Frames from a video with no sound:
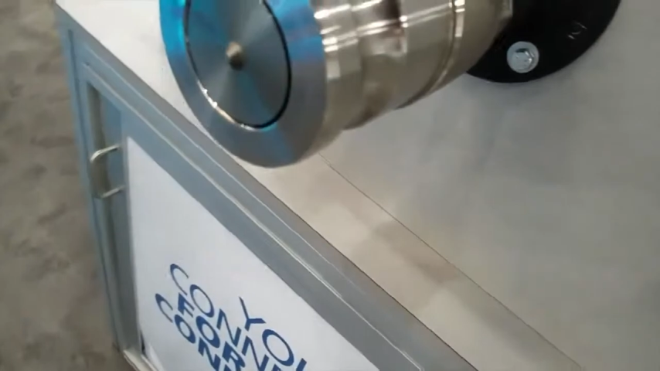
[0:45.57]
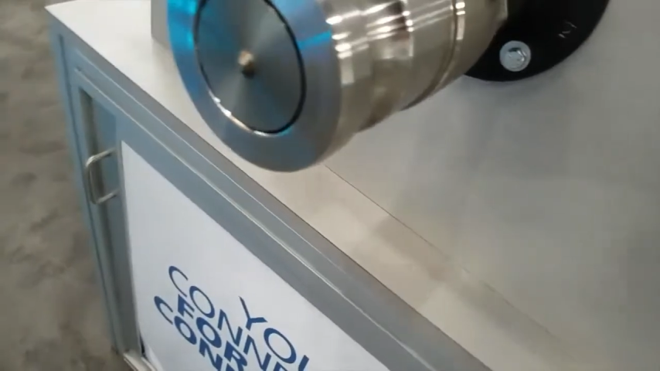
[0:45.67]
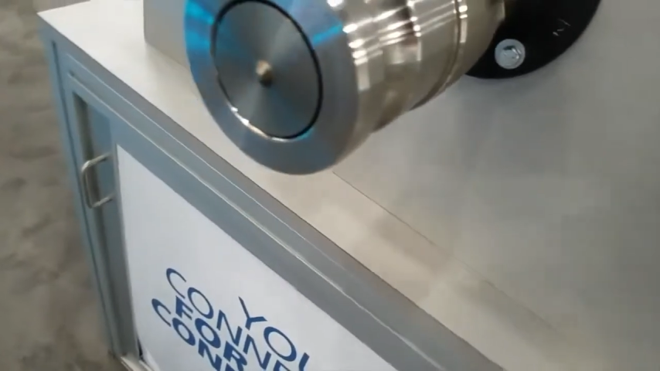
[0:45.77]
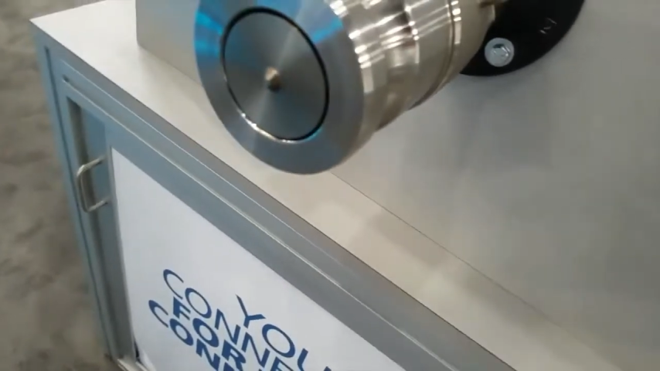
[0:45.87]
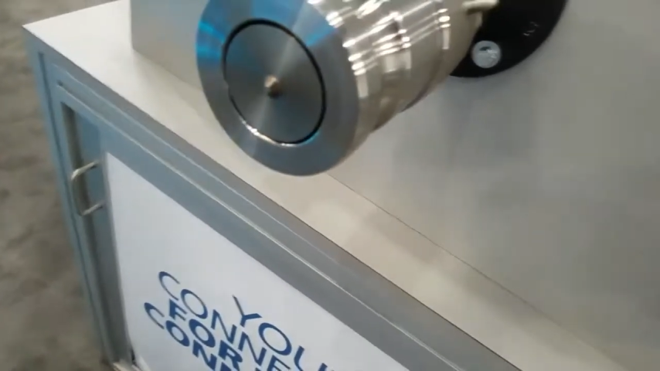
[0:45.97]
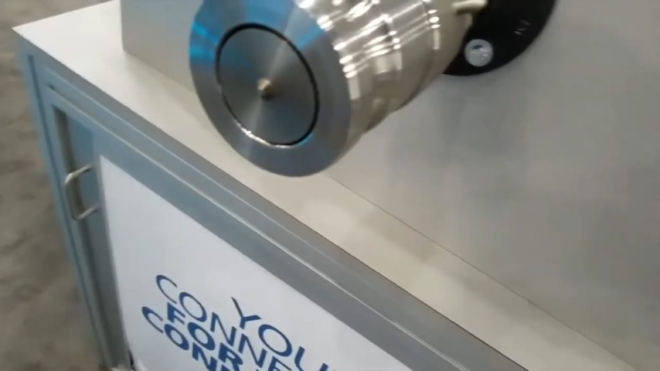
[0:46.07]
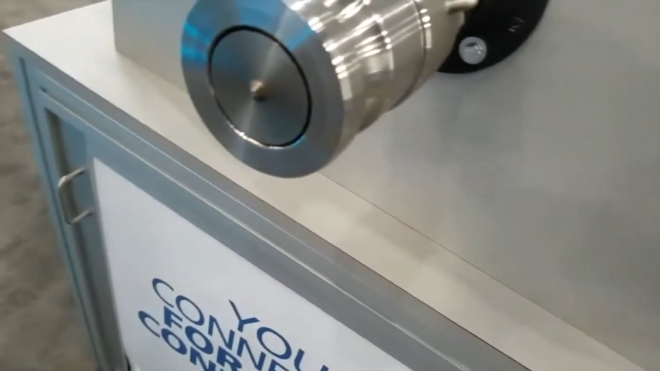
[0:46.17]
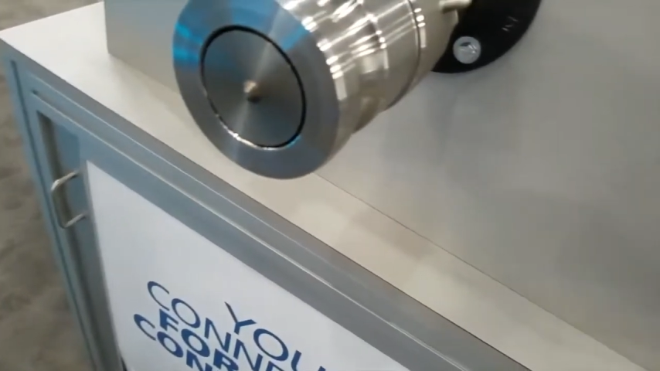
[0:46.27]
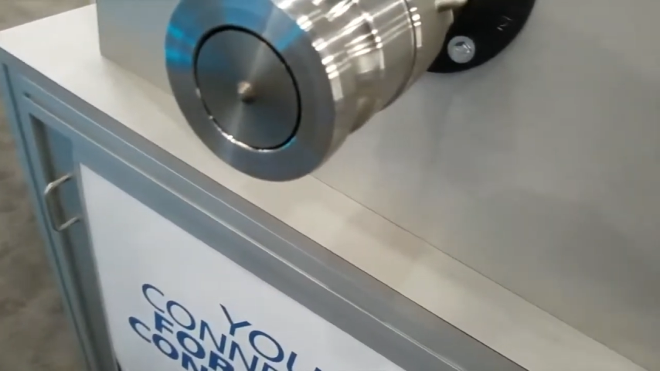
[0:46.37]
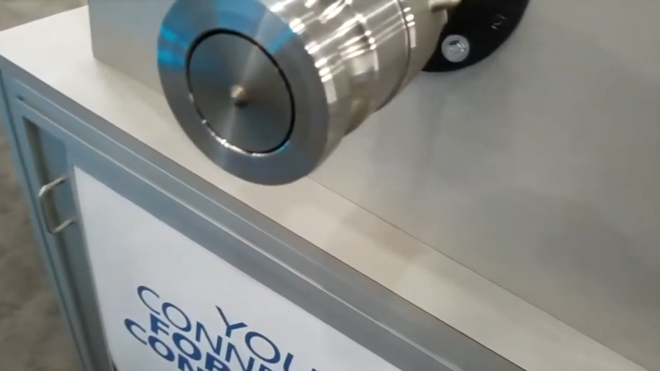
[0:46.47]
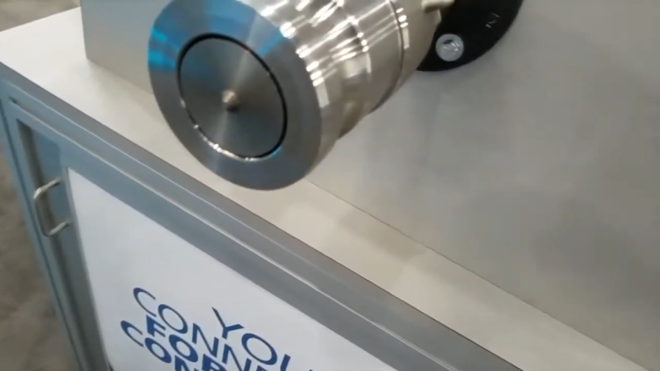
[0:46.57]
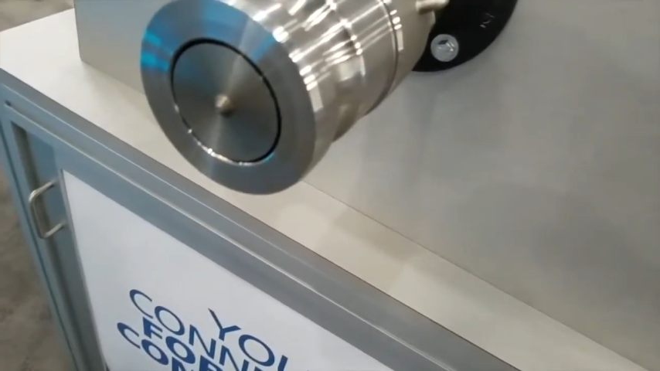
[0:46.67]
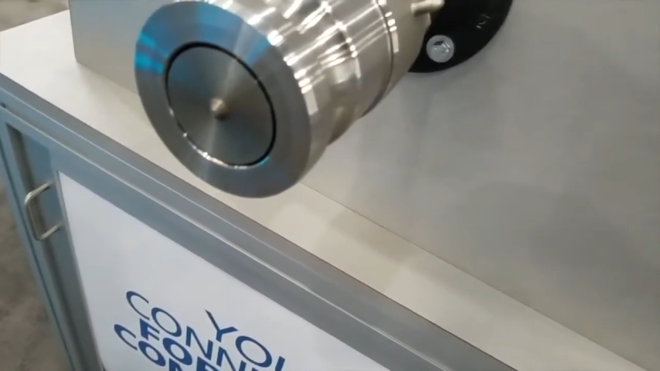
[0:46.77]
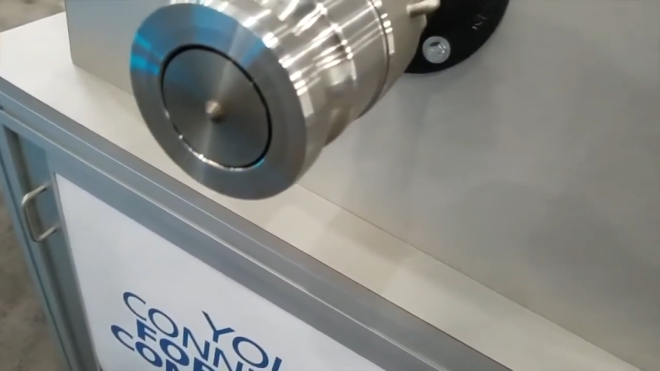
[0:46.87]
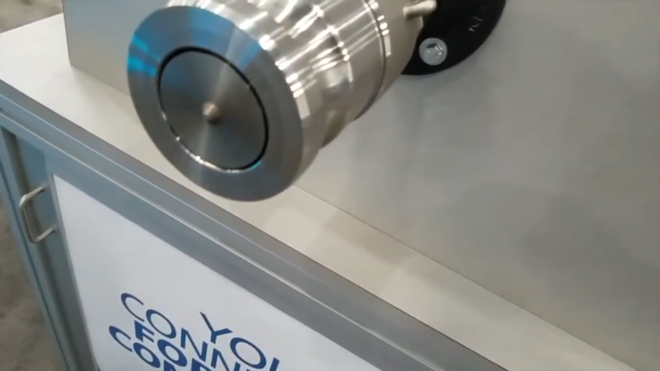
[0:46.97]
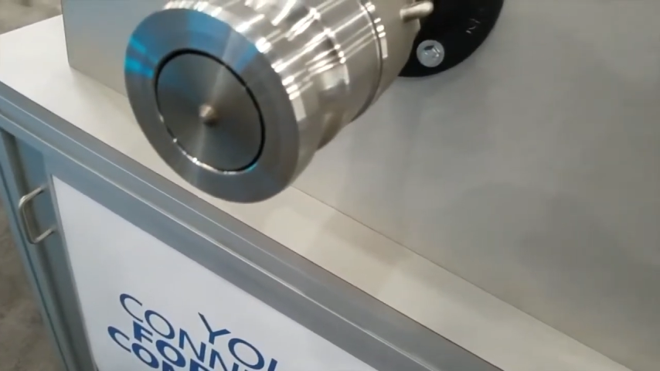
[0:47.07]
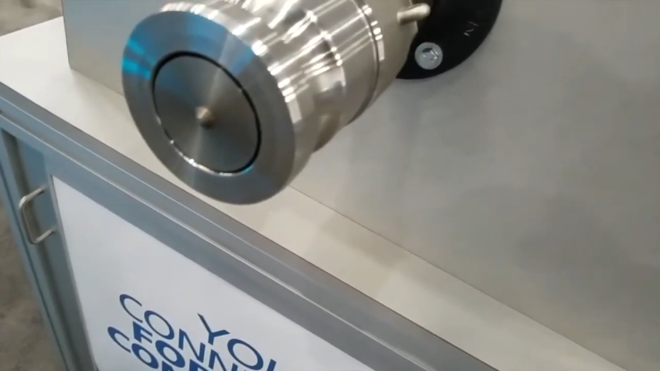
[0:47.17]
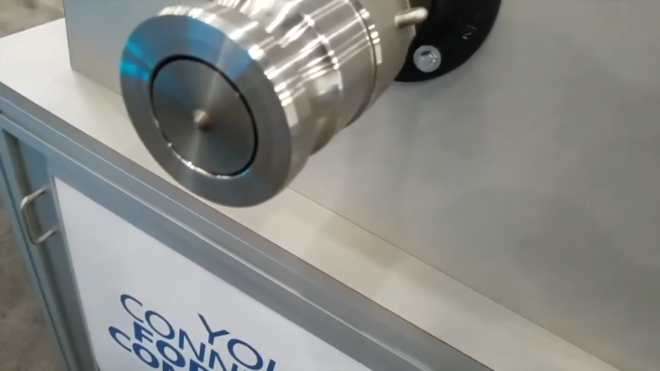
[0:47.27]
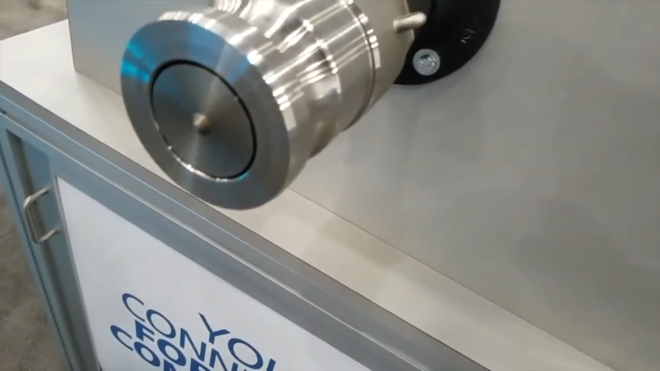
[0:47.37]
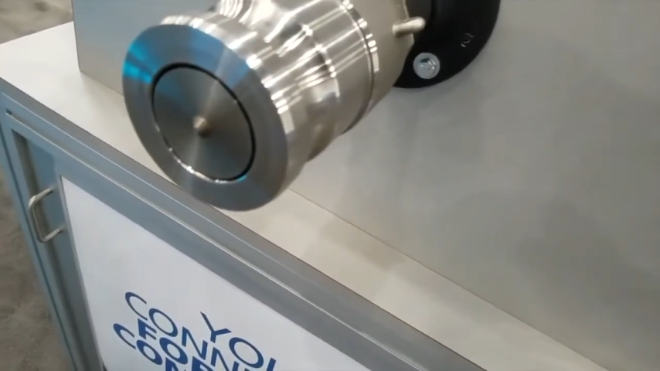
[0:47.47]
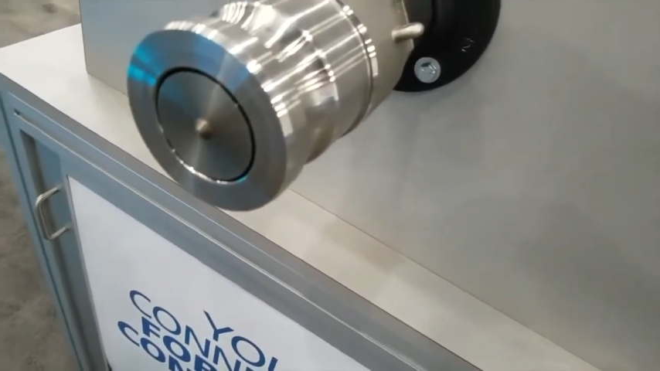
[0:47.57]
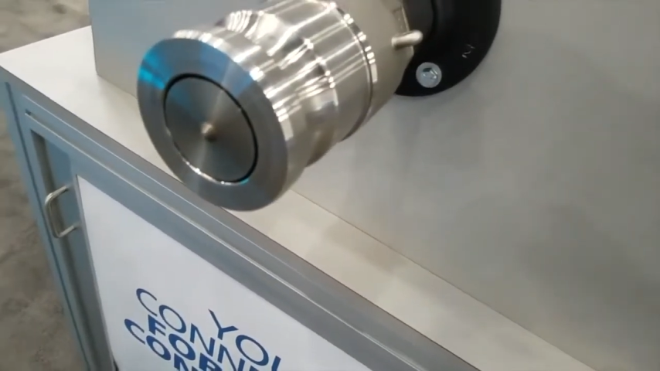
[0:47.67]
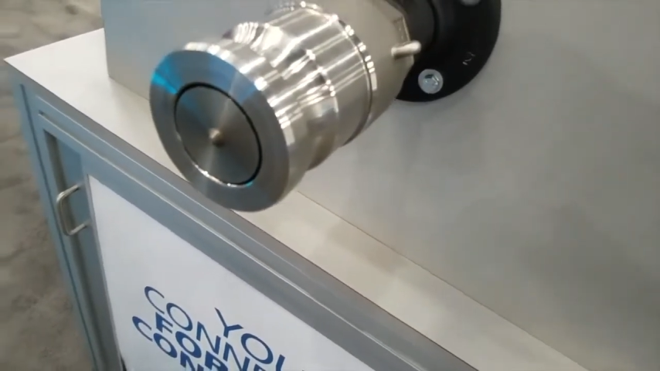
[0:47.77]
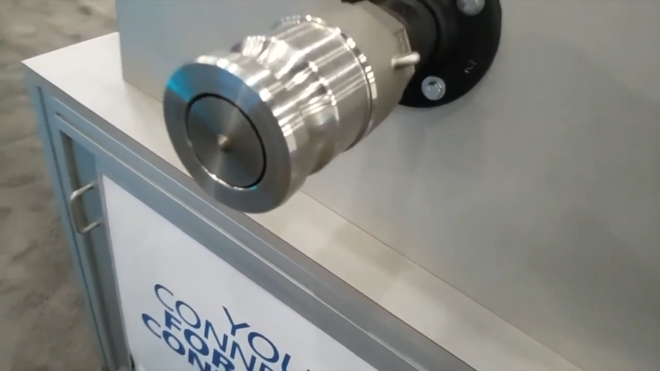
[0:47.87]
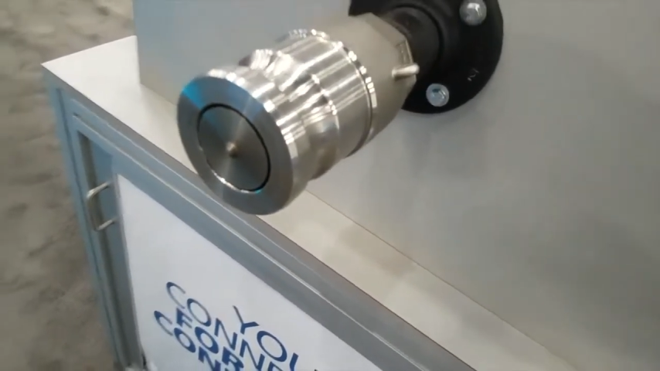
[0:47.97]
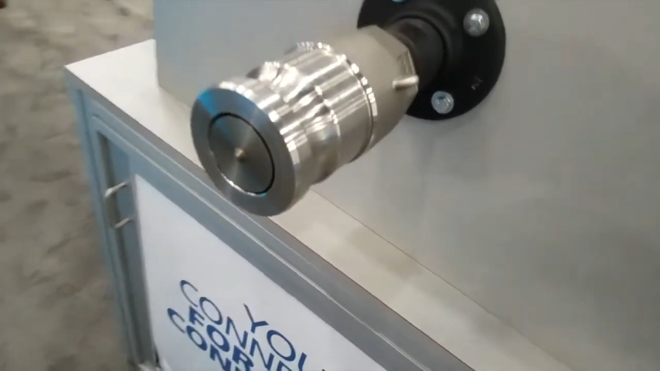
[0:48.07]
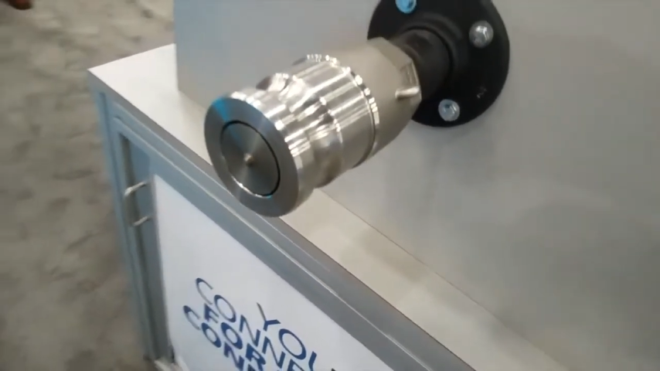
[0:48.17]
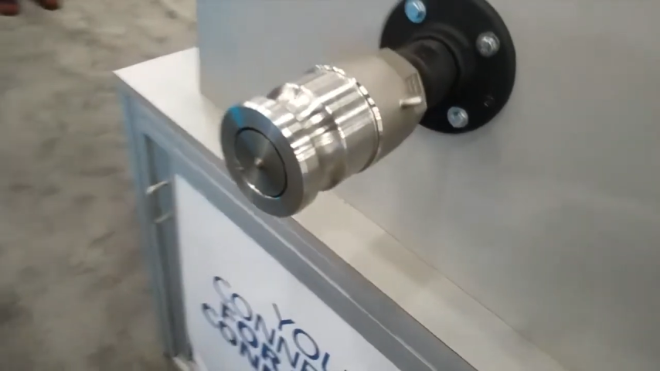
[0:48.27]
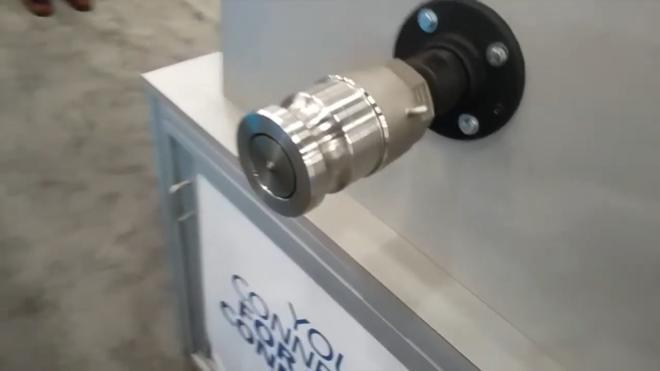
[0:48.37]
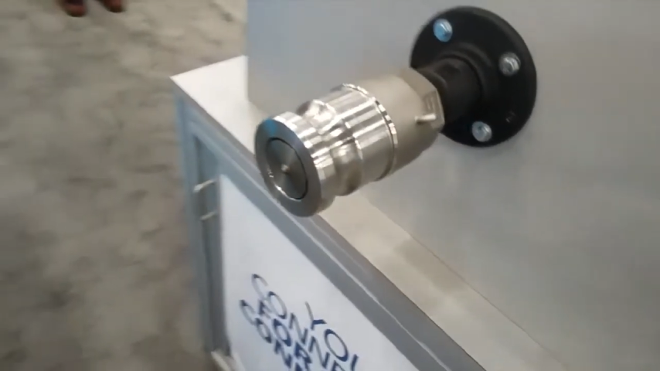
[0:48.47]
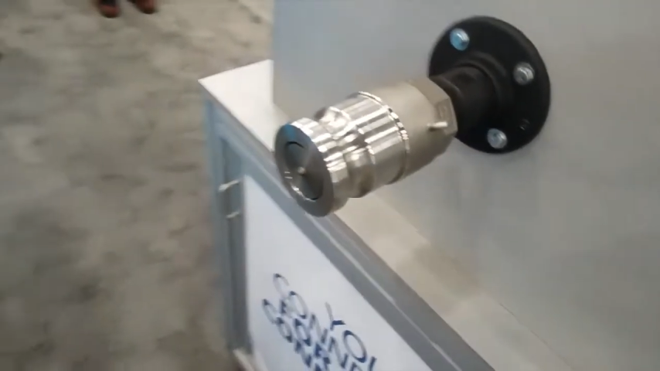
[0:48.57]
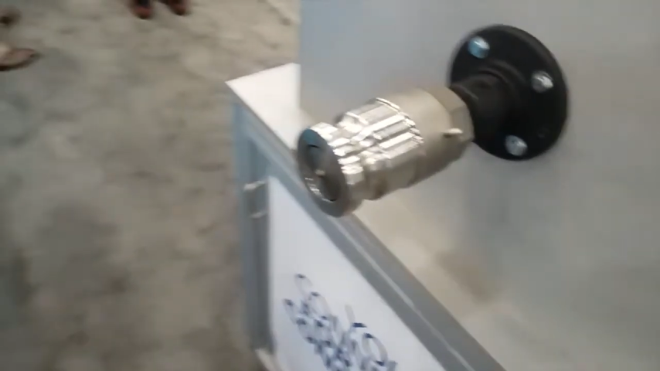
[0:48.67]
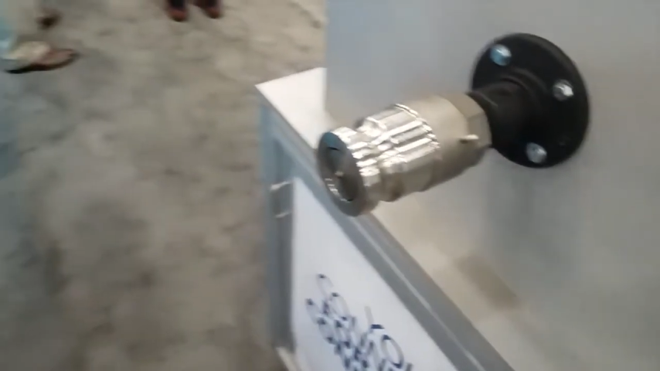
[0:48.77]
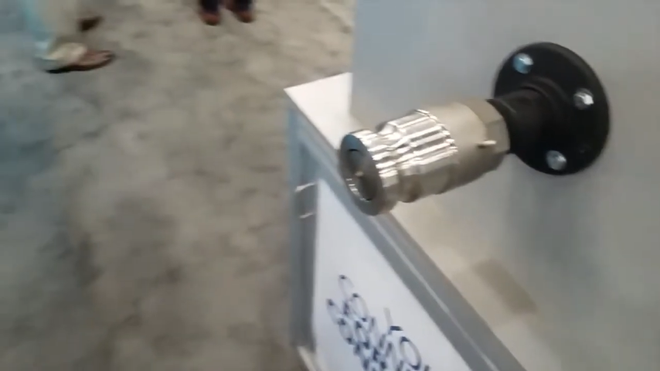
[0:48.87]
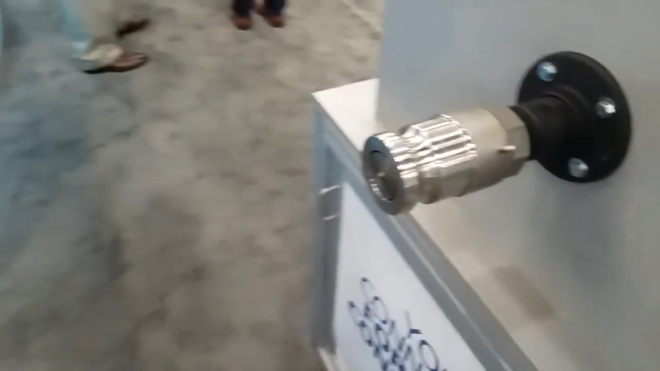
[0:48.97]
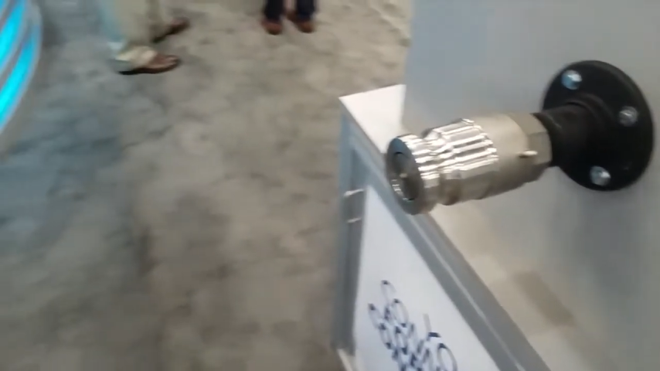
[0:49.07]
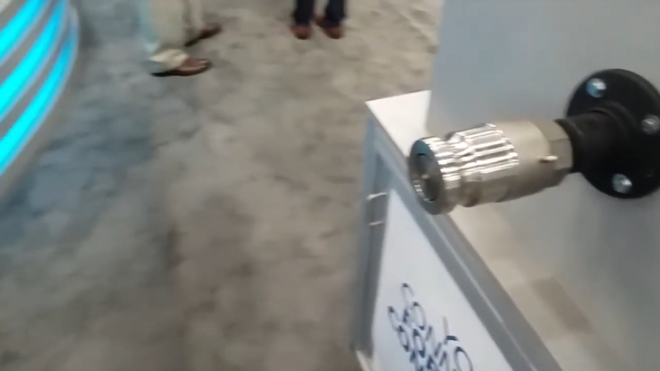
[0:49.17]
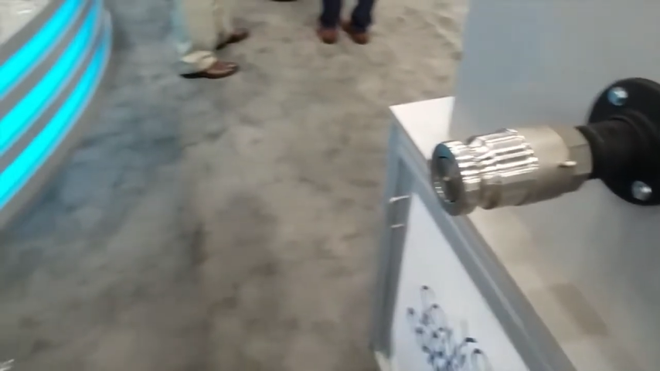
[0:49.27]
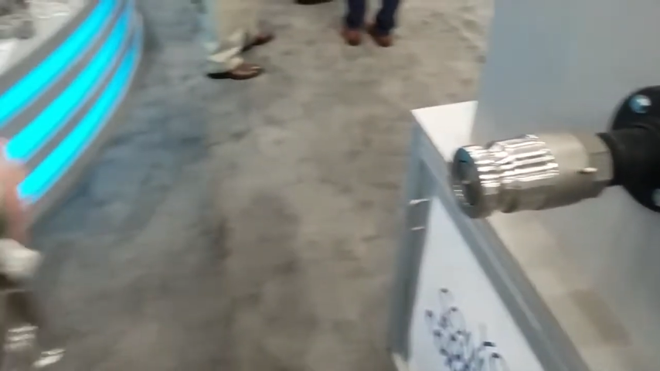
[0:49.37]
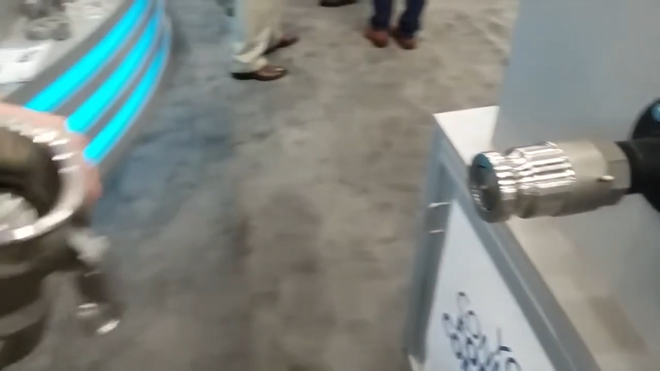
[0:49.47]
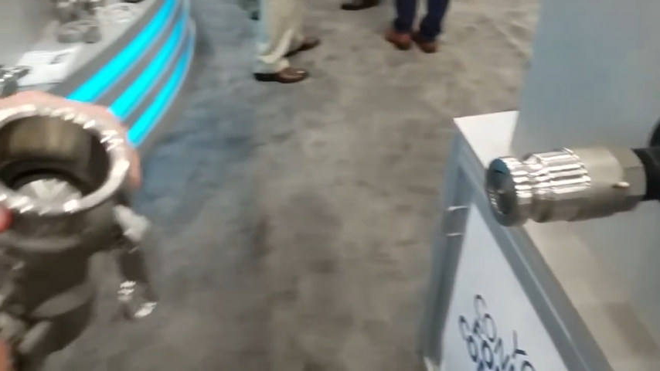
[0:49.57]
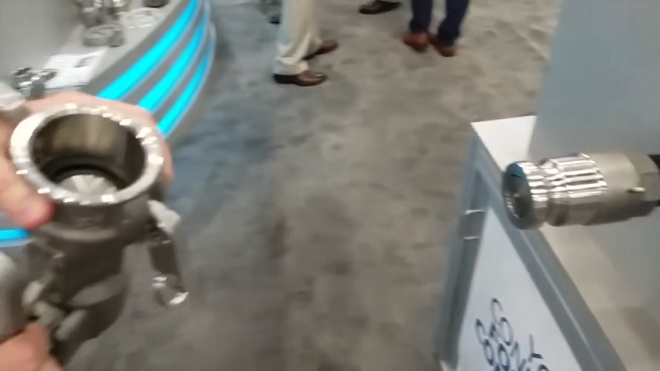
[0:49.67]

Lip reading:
[unreadable: no face in view]